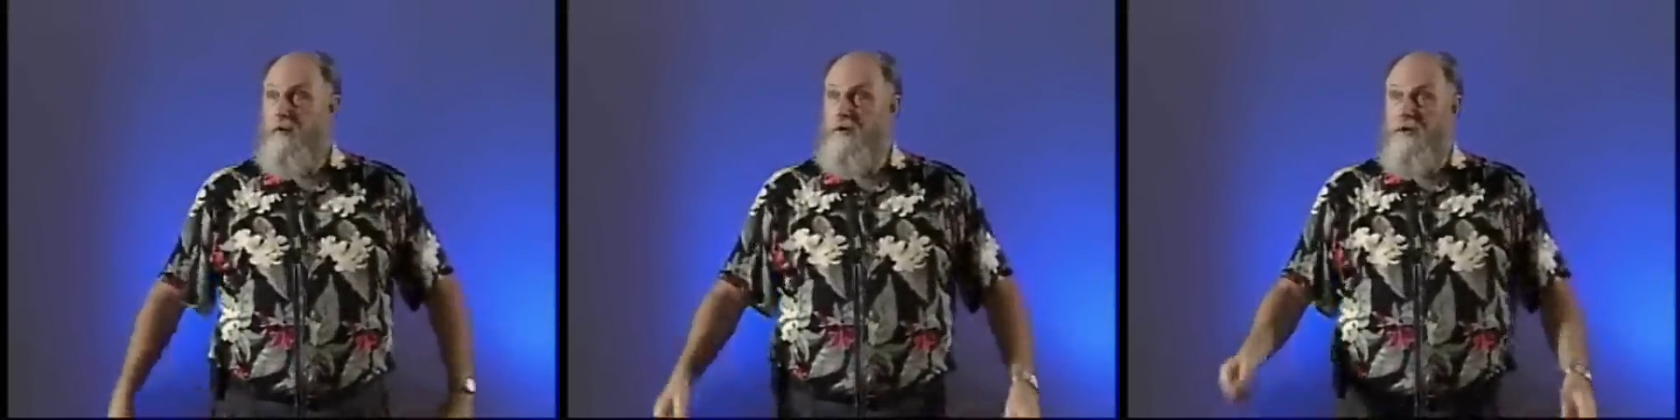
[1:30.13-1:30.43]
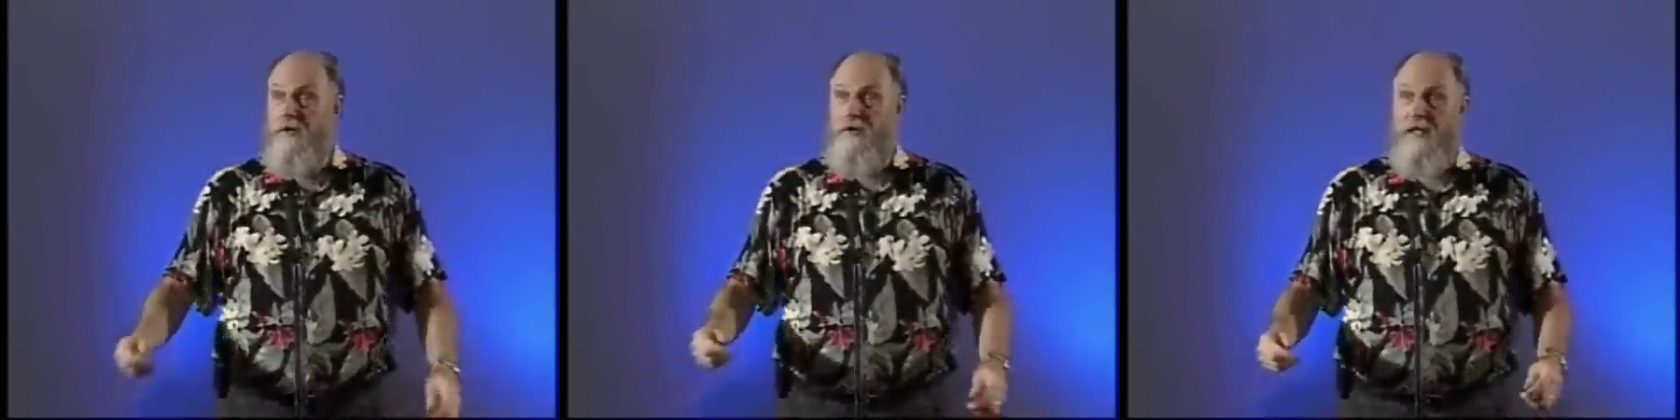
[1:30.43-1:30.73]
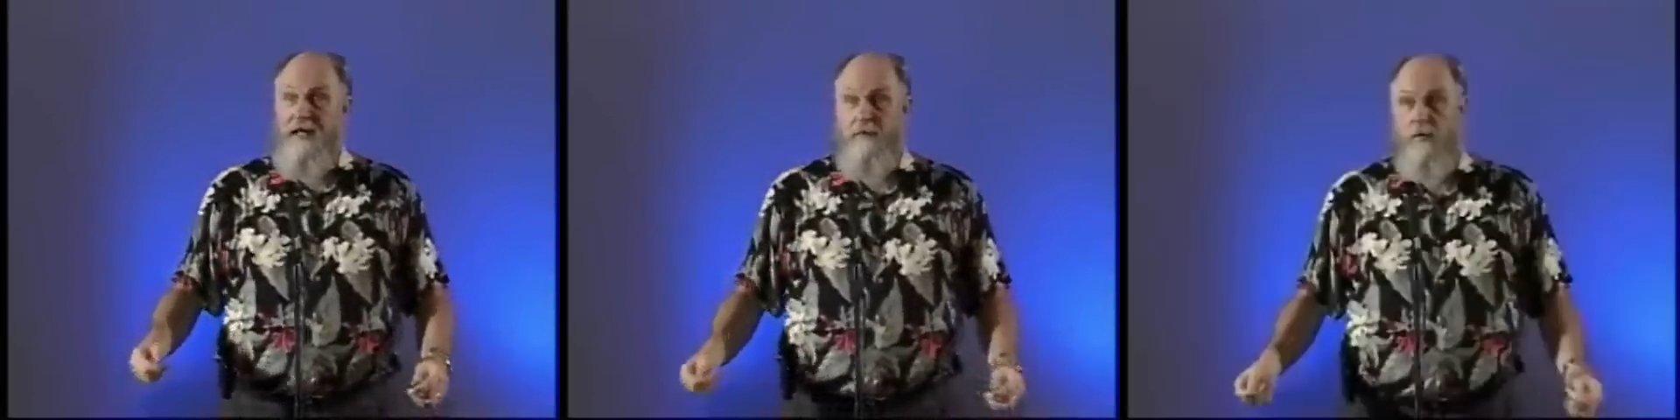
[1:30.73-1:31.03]
She
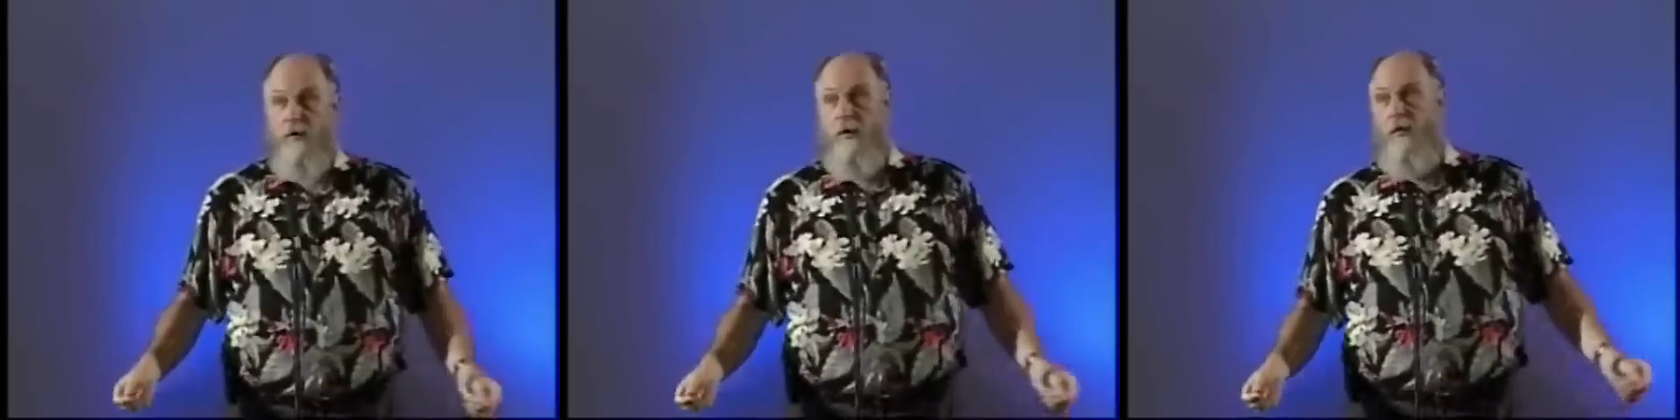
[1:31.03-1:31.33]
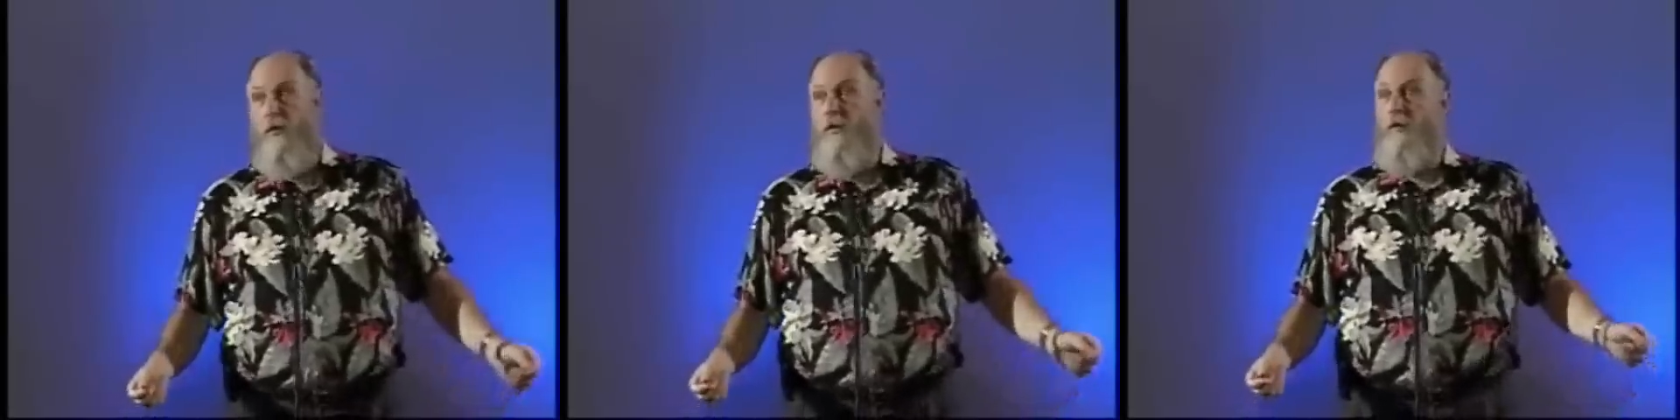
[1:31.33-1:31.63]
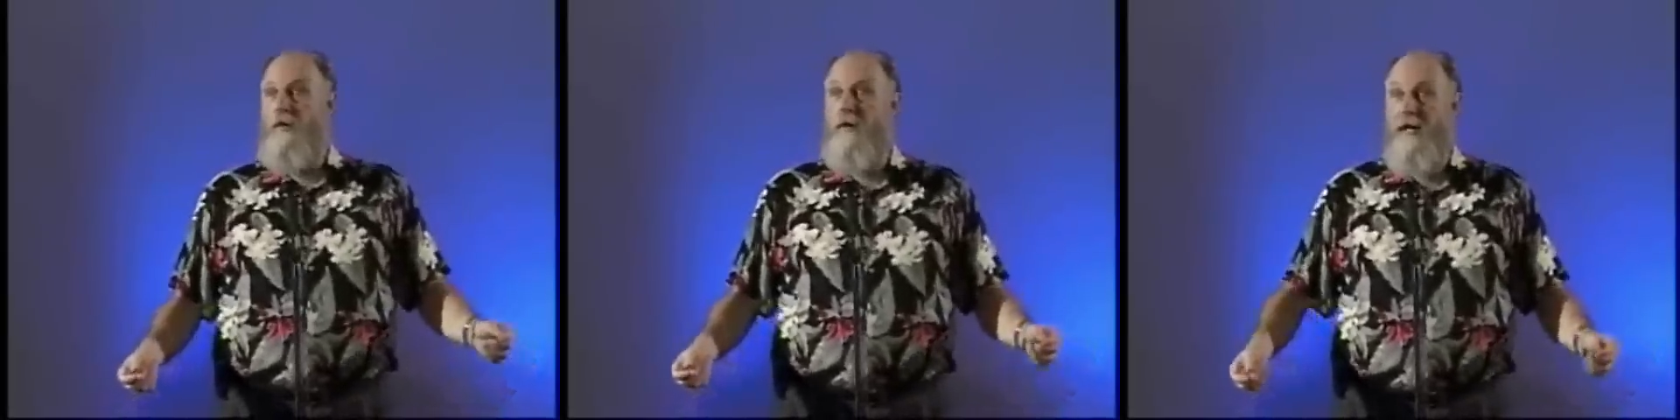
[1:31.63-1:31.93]
looked at him,
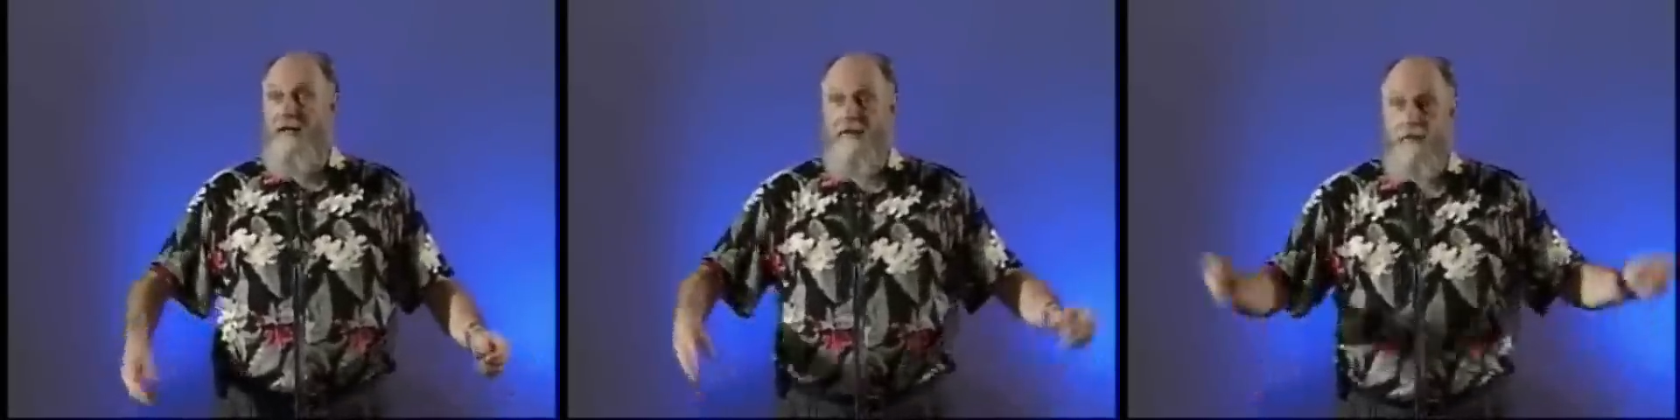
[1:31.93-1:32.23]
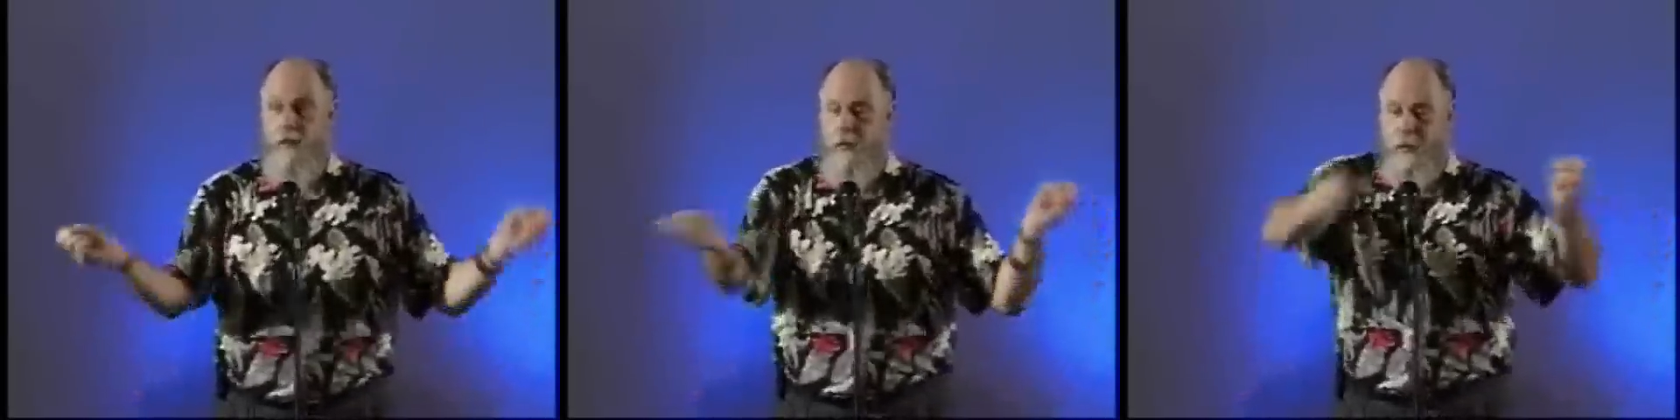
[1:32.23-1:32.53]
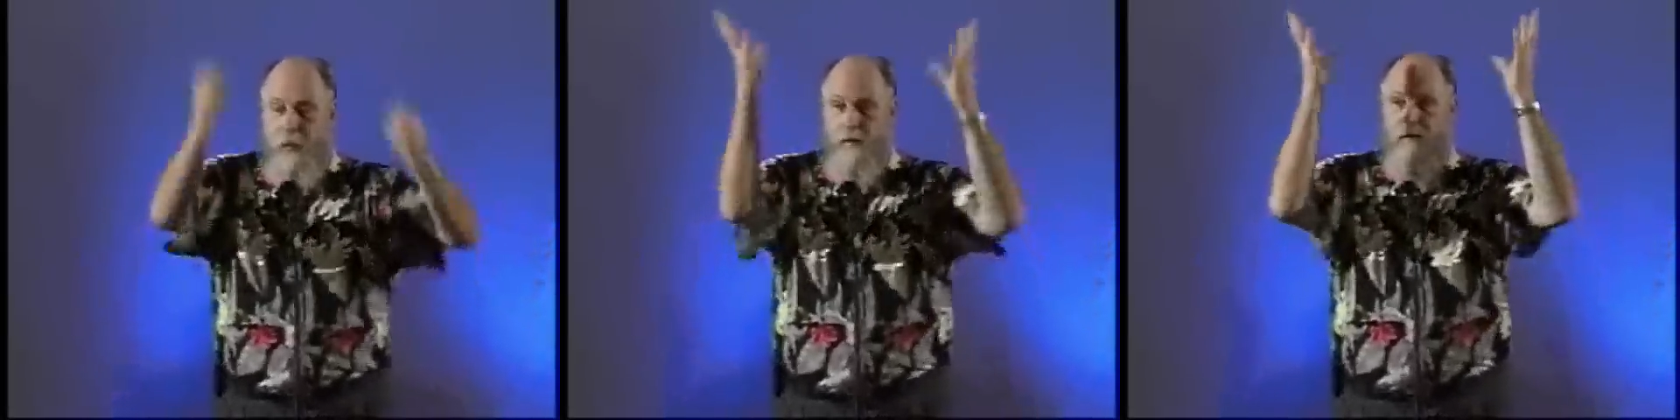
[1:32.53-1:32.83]
rolled her eyes, and
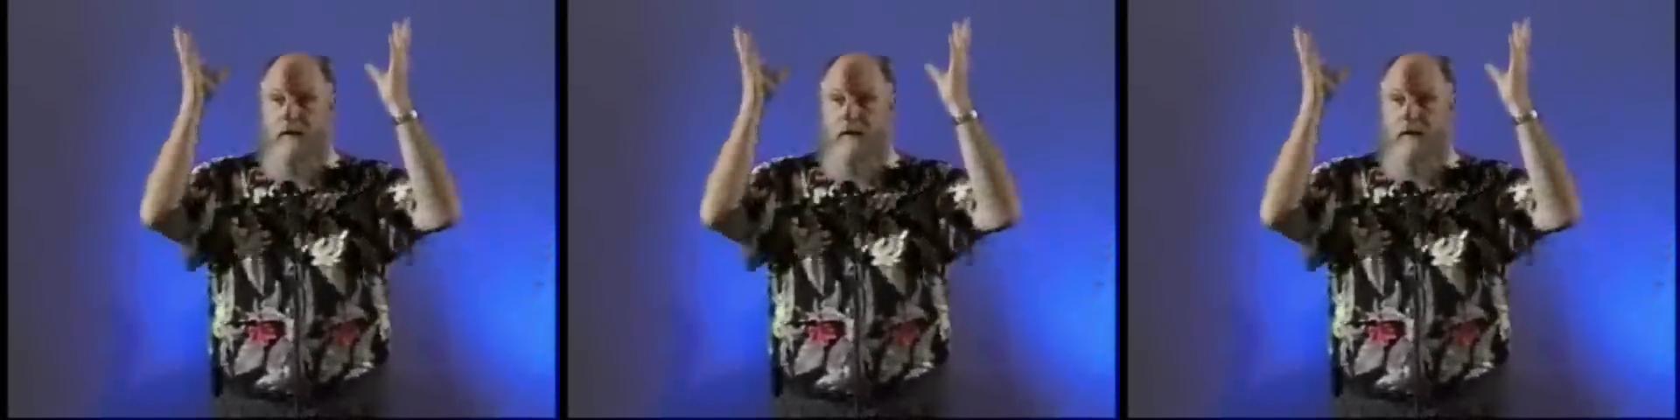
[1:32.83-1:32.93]
whoo,